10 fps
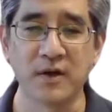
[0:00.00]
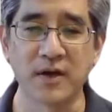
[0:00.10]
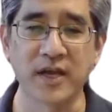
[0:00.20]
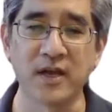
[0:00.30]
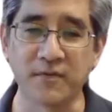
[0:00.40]

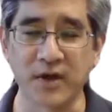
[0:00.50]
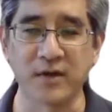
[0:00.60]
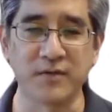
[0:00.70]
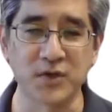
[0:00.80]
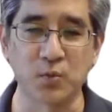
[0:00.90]
Again, if
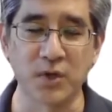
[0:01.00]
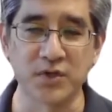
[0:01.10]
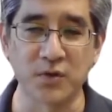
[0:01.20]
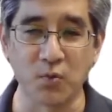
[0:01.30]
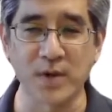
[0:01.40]
this
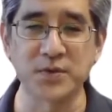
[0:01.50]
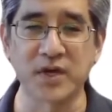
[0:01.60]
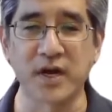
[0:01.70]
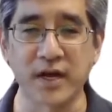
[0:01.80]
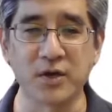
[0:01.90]
was the
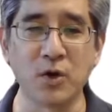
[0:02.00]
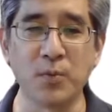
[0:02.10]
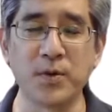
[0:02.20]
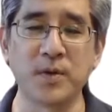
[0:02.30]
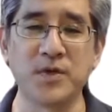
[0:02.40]
website, I could
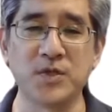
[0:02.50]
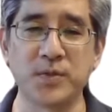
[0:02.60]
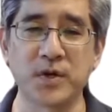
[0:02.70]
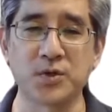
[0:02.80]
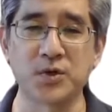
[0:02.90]
open up these
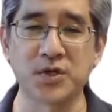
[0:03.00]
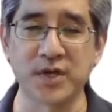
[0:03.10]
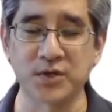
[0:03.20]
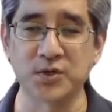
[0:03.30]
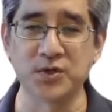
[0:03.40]
pictures and
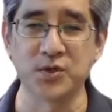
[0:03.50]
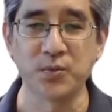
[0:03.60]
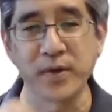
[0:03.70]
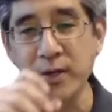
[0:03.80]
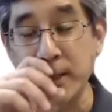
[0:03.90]
actually
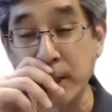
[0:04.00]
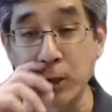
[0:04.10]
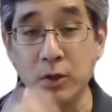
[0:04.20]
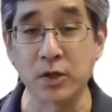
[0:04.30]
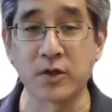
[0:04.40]
zoom in and
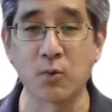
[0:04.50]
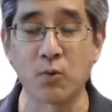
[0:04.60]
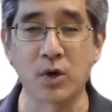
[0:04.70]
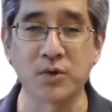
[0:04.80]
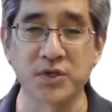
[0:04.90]
look at their
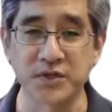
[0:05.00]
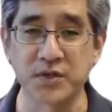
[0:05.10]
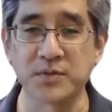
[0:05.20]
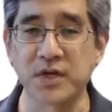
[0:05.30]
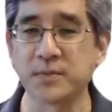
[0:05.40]
work, which I
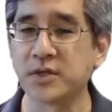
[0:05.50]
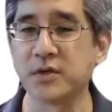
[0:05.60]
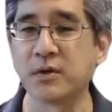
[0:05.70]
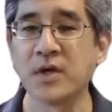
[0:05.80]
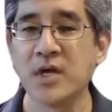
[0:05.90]
sometimes
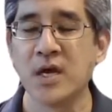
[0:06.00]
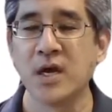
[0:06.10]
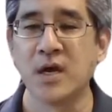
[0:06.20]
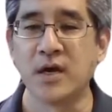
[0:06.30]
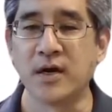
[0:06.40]
do.
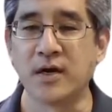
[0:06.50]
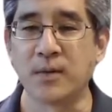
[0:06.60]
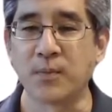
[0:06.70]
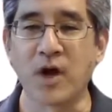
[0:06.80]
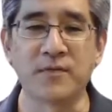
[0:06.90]

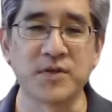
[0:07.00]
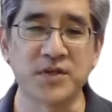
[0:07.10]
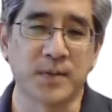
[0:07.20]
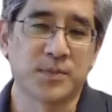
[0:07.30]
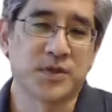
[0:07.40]

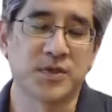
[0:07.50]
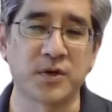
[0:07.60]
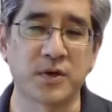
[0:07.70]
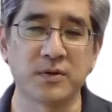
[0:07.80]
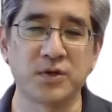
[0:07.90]
Oftentimes, since
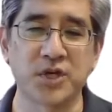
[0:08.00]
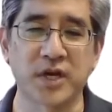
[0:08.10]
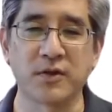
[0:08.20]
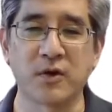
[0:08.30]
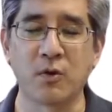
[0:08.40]
they're
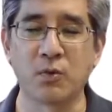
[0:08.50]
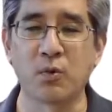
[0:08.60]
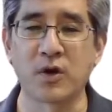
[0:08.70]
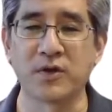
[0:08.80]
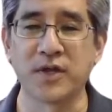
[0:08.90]
checking their own
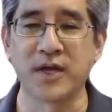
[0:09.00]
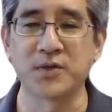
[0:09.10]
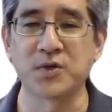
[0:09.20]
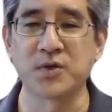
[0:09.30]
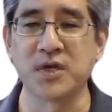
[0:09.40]
work on the
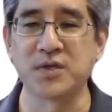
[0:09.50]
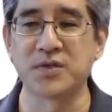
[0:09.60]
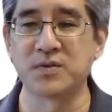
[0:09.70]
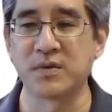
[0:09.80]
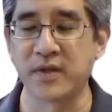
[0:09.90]
answer key,
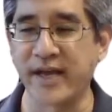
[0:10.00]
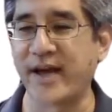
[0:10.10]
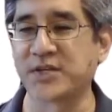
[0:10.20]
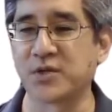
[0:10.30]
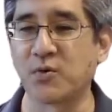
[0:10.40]
they
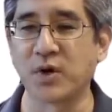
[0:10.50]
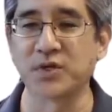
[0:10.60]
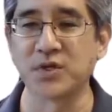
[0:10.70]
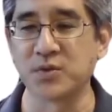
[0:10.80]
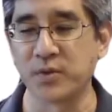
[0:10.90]
ask the
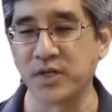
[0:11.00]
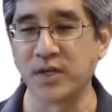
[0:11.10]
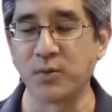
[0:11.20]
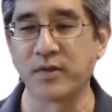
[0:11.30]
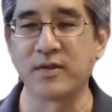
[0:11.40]
questions, we
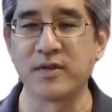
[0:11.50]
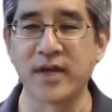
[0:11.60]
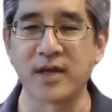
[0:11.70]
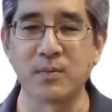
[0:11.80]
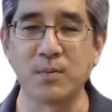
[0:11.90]
deal with it
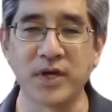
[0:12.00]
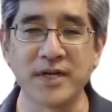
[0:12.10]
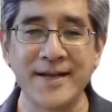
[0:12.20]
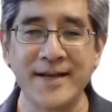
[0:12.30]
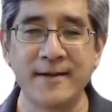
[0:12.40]
then.
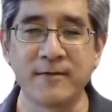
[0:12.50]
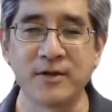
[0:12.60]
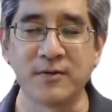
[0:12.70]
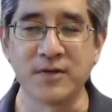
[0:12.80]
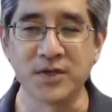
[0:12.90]
But
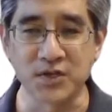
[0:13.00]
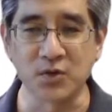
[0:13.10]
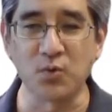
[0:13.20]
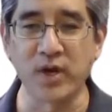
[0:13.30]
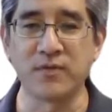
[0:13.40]
This is
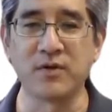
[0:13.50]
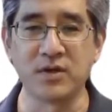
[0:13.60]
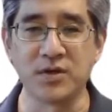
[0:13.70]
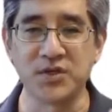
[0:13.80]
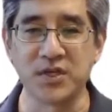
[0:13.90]
a way for you
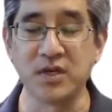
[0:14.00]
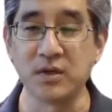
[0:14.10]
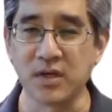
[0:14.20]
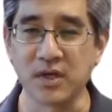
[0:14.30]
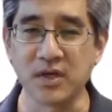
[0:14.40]
to
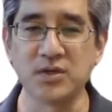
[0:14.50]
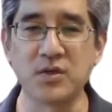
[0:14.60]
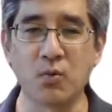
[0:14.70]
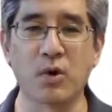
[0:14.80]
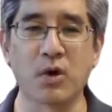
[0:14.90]
see, is
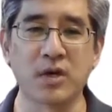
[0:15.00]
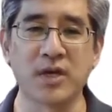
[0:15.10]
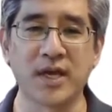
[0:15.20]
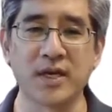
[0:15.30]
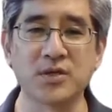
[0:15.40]
the work
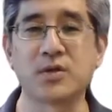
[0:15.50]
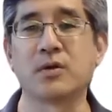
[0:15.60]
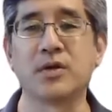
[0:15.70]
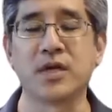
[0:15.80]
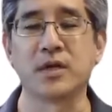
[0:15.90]
getting
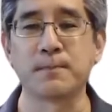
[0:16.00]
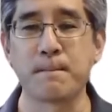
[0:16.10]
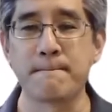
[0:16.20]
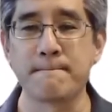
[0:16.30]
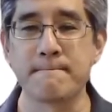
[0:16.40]
turned in?
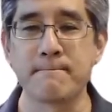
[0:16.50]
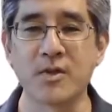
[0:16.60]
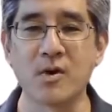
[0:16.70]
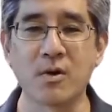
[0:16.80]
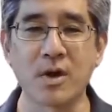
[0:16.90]

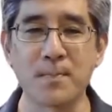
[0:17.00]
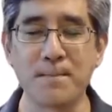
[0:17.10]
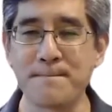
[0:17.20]
Okay.